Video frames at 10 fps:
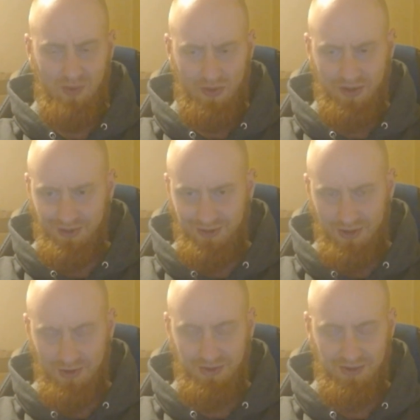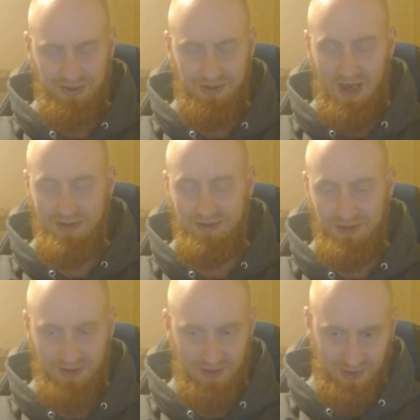would consider success.
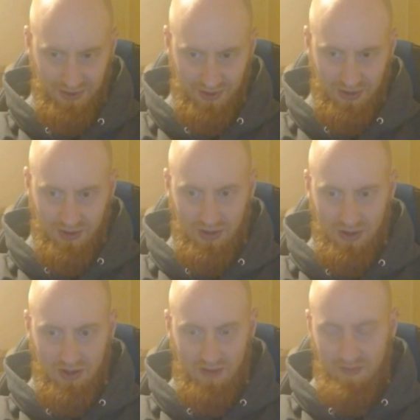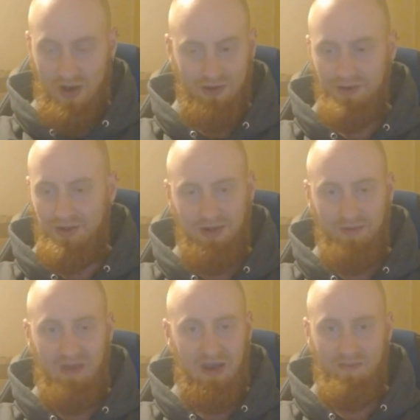I'm not looking to
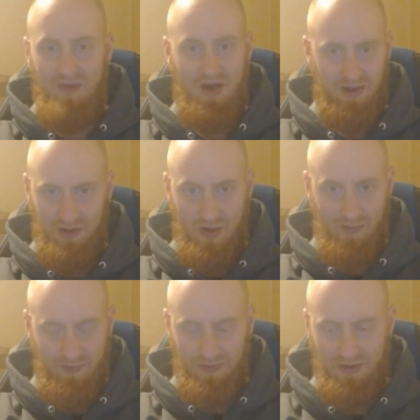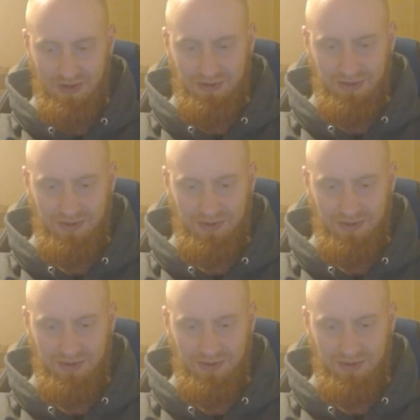make money off of this.